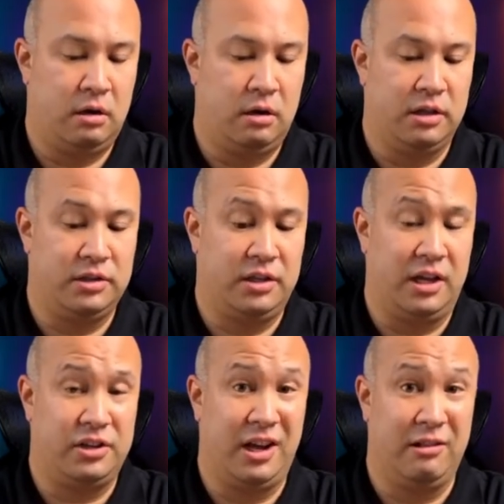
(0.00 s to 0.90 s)
let's see
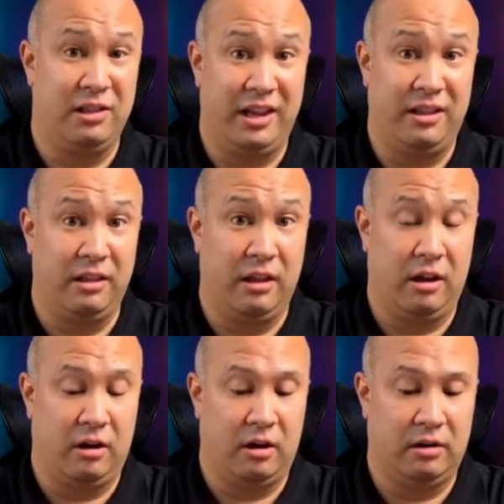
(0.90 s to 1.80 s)
actually how lengthy they
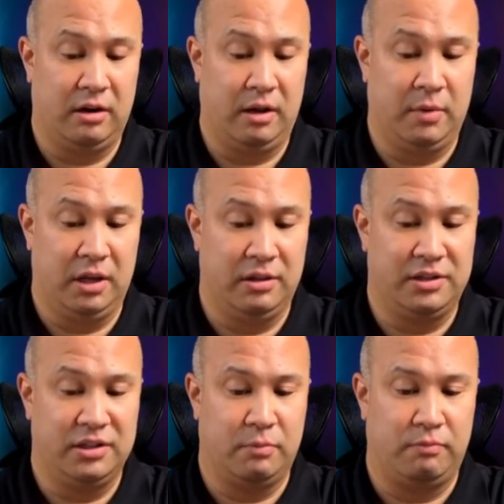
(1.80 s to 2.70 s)
are. I mean, this
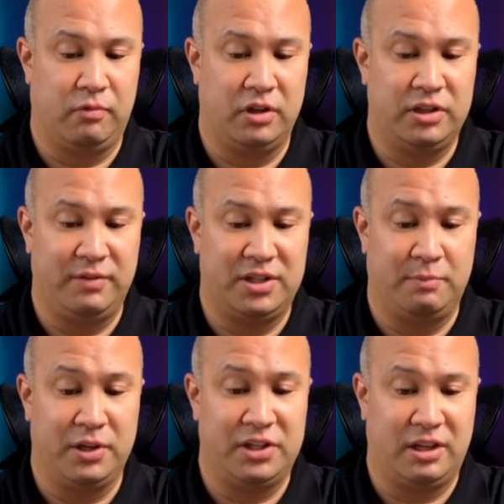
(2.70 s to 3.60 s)
is a relatively
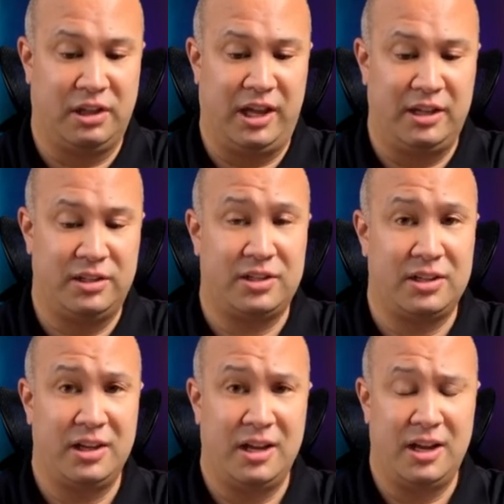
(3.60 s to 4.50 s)
simplistic lens,
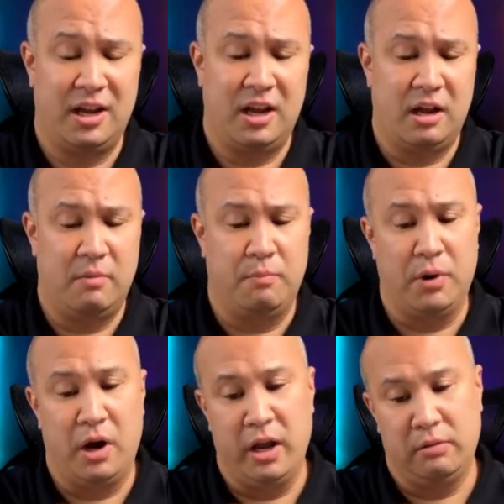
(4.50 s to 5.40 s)

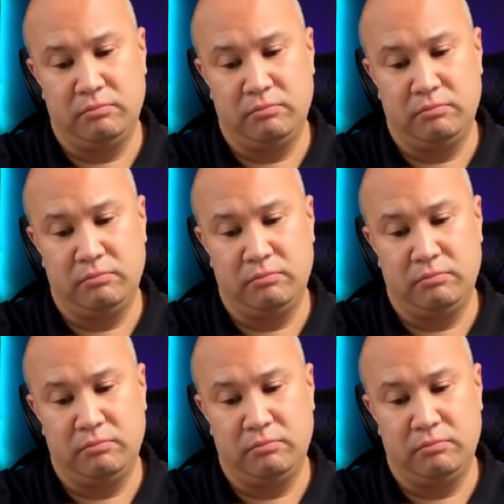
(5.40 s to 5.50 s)
but